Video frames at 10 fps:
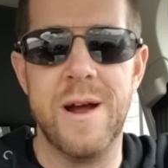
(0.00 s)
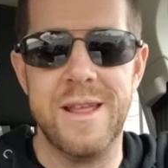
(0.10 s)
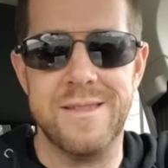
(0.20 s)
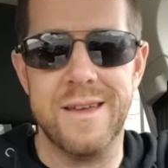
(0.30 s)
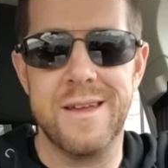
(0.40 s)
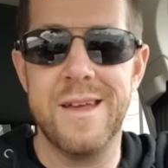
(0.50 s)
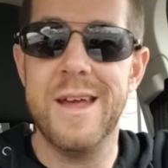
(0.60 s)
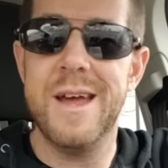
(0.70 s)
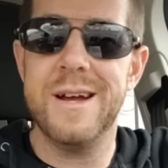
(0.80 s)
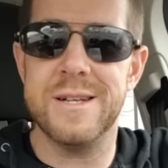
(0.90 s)
anything.
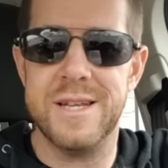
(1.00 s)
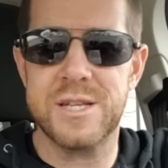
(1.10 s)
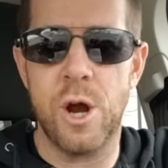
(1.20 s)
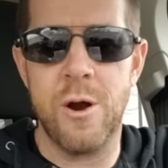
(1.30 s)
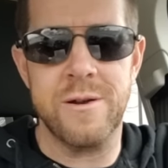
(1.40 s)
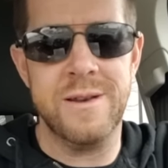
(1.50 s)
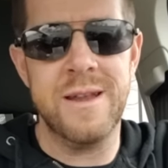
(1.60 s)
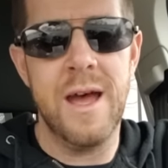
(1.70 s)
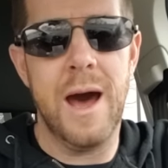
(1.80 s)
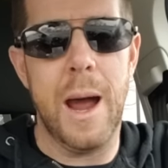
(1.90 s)
Disheartened,
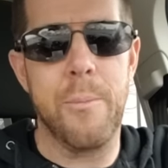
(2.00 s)
I